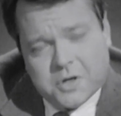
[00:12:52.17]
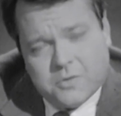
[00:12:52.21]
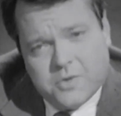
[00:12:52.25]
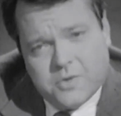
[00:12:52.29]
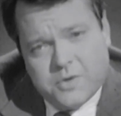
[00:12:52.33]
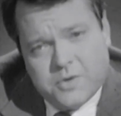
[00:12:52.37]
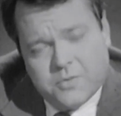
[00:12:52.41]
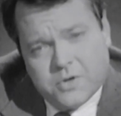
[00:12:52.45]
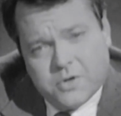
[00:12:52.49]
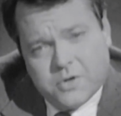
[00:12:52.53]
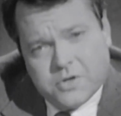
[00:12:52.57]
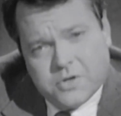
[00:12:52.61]

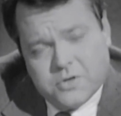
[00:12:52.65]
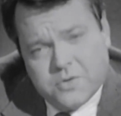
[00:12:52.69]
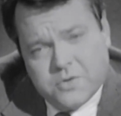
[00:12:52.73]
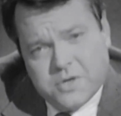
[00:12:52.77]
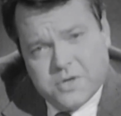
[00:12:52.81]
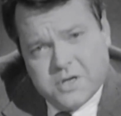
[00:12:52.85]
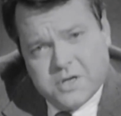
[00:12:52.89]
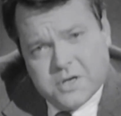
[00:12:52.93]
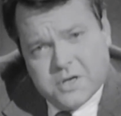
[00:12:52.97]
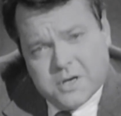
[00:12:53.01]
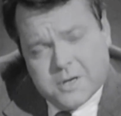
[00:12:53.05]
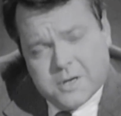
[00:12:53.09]
We were
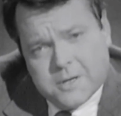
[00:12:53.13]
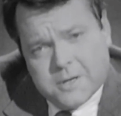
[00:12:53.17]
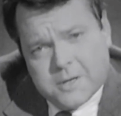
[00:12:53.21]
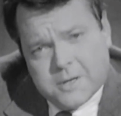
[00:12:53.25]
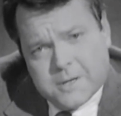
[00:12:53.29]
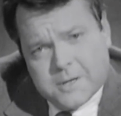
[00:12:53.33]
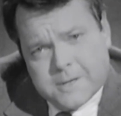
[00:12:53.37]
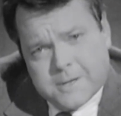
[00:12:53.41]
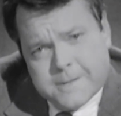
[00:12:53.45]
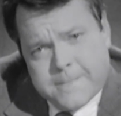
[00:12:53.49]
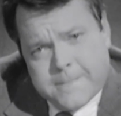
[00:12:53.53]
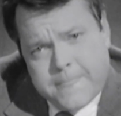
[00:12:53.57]
doing
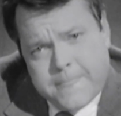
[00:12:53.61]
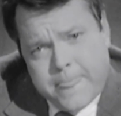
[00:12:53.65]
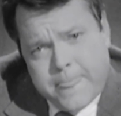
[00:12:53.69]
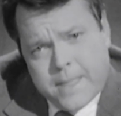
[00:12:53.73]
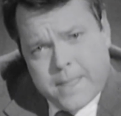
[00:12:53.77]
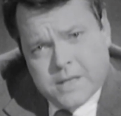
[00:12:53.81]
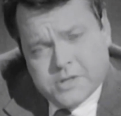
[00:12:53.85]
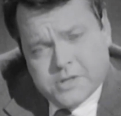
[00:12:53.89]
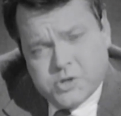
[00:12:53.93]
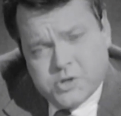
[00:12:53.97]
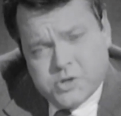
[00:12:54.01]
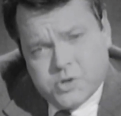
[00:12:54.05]

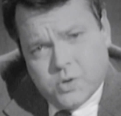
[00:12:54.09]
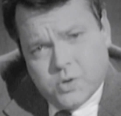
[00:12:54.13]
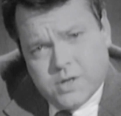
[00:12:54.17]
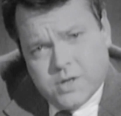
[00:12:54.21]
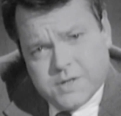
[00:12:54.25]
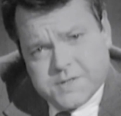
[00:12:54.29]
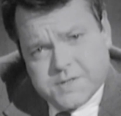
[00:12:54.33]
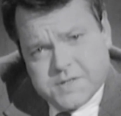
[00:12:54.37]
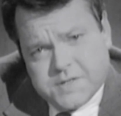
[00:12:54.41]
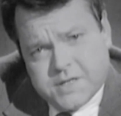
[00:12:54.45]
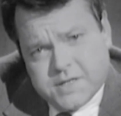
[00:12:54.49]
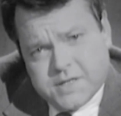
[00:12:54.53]

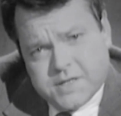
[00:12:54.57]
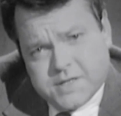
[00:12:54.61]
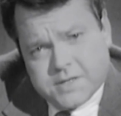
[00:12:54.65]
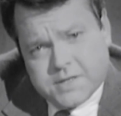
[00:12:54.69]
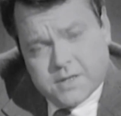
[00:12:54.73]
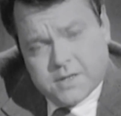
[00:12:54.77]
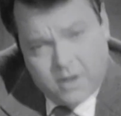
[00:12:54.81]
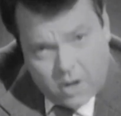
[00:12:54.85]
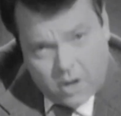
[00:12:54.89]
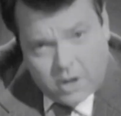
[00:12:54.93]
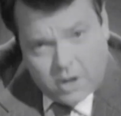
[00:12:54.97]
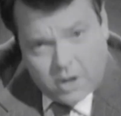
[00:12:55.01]
Julius Caesar
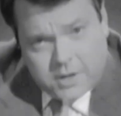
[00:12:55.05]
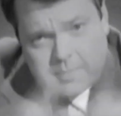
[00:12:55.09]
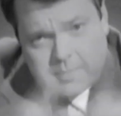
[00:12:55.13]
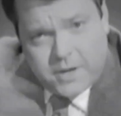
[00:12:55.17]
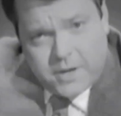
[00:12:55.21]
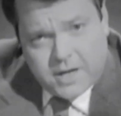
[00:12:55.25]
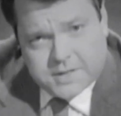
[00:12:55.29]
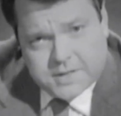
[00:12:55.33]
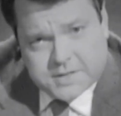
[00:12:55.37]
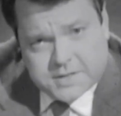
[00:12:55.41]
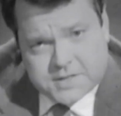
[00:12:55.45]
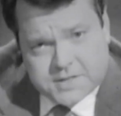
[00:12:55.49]
on a
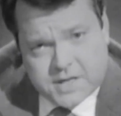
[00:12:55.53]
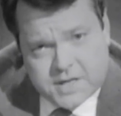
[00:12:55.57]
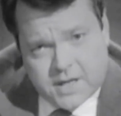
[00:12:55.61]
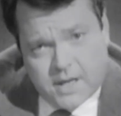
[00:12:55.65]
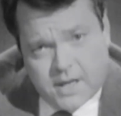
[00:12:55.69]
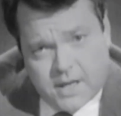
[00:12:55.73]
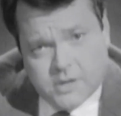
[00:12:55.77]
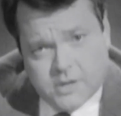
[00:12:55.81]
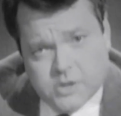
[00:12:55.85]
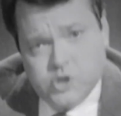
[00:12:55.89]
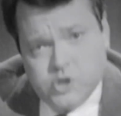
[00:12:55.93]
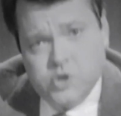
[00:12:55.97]
bare
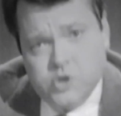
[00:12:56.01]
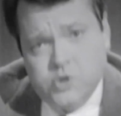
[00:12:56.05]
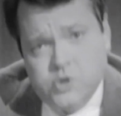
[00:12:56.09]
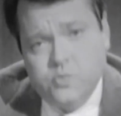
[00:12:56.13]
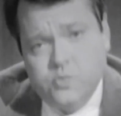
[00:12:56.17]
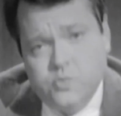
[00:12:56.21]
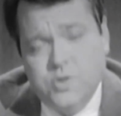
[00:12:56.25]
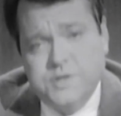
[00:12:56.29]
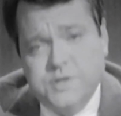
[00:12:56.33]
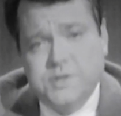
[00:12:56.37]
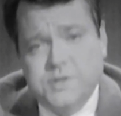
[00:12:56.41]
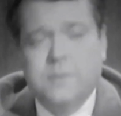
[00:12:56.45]
stage
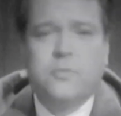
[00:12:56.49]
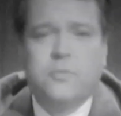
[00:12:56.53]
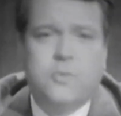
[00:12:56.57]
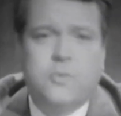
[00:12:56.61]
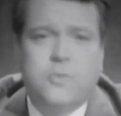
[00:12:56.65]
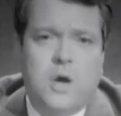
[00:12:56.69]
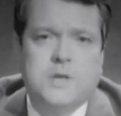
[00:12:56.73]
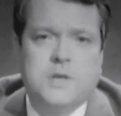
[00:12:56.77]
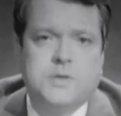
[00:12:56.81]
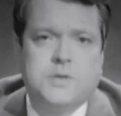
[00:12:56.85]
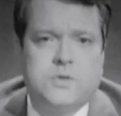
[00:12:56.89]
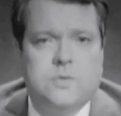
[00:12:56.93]
with some
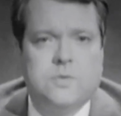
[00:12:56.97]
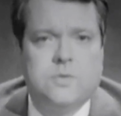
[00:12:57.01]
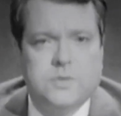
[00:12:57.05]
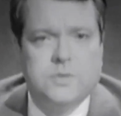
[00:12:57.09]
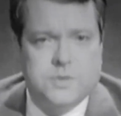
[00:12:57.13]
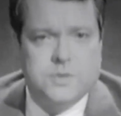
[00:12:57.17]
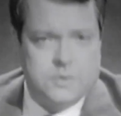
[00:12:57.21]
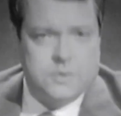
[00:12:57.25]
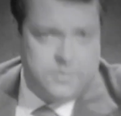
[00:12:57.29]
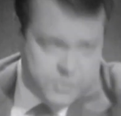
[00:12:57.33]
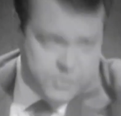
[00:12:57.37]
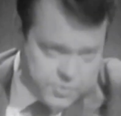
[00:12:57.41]
rostrum and
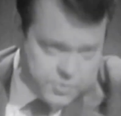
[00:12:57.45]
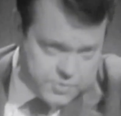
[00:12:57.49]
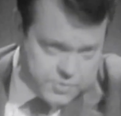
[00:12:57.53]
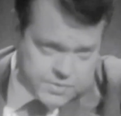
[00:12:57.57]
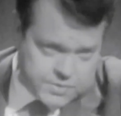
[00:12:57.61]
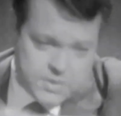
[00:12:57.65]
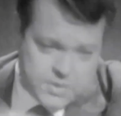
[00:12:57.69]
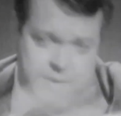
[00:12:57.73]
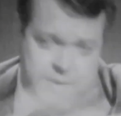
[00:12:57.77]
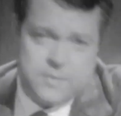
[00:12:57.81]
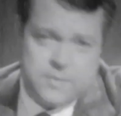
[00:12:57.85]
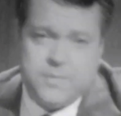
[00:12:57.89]
so on, but you
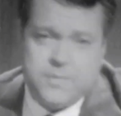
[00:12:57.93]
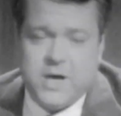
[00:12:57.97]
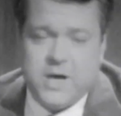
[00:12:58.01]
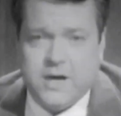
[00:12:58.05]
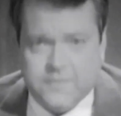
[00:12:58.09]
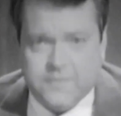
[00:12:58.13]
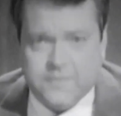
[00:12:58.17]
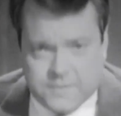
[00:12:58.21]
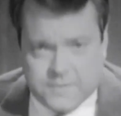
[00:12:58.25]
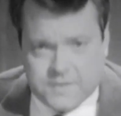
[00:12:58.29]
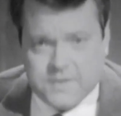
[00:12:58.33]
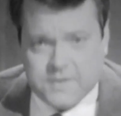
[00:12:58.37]
saw the back
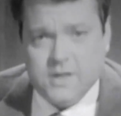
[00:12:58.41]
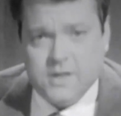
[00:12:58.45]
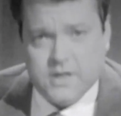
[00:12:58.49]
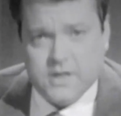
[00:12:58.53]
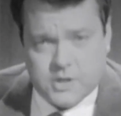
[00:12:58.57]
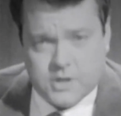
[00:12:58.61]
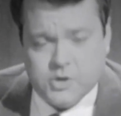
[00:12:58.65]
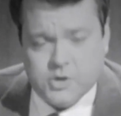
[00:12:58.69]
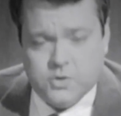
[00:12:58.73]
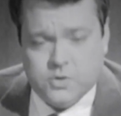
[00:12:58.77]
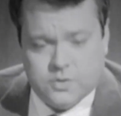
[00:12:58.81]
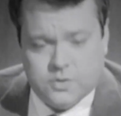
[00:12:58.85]
of the theater,
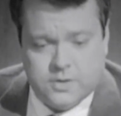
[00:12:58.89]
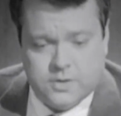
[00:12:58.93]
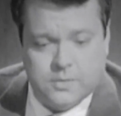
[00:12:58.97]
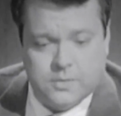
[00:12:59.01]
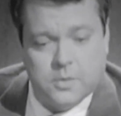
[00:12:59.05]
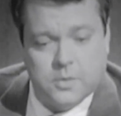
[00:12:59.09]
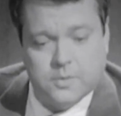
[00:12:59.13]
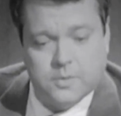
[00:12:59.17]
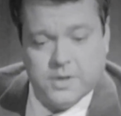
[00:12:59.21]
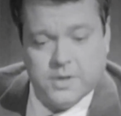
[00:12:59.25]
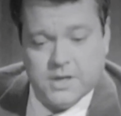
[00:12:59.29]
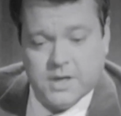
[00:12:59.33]
as you do in
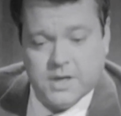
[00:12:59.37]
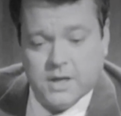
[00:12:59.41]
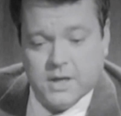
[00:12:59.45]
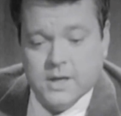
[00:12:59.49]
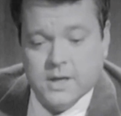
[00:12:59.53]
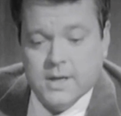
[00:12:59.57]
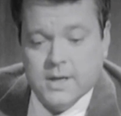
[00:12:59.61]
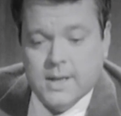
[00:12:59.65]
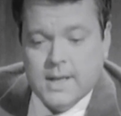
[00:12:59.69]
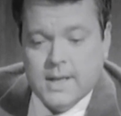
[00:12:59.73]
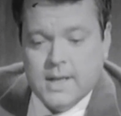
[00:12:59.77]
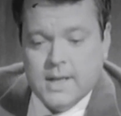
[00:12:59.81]
Moby Dick,
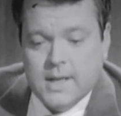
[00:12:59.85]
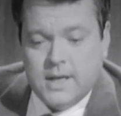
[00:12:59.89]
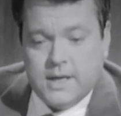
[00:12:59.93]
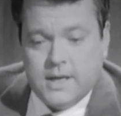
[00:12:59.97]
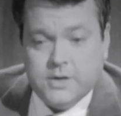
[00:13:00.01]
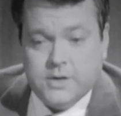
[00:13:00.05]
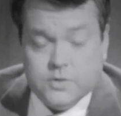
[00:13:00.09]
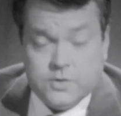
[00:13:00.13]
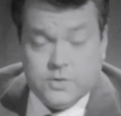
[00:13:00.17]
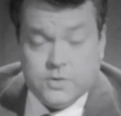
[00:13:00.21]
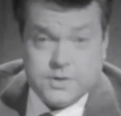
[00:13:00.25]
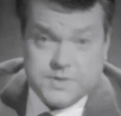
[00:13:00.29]
and
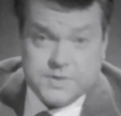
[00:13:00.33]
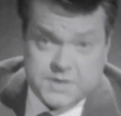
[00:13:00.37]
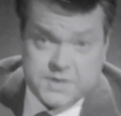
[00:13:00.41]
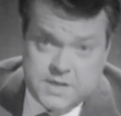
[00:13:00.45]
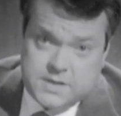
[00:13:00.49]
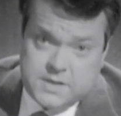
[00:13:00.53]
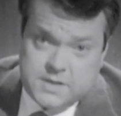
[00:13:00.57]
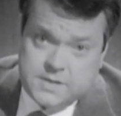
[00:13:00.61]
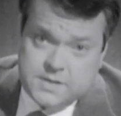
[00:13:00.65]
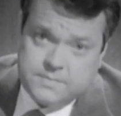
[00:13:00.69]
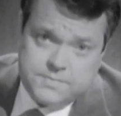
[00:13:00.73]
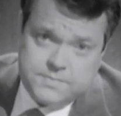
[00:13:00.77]
you could see
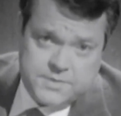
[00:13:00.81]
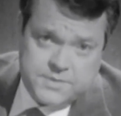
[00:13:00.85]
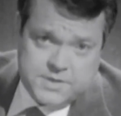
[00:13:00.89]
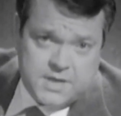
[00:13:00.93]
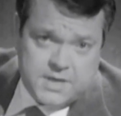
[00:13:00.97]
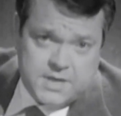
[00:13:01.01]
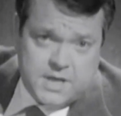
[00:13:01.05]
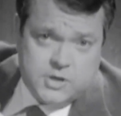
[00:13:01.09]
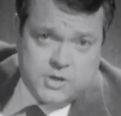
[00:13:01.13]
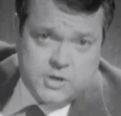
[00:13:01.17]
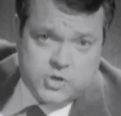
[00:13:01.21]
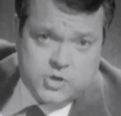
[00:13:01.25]
the
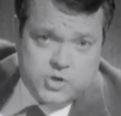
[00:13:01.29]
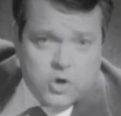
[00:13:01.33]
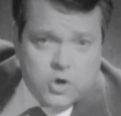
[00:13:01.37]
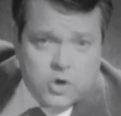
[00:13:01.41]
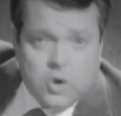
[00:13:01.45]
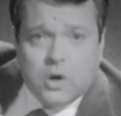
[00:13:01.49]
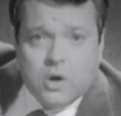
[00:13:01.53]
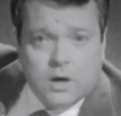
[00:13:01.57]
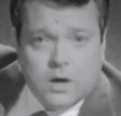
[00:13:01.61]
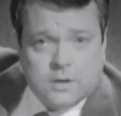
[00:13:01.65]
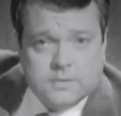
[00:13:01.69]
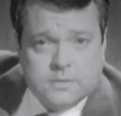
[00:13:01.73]
stage
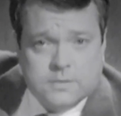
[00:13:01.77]
door.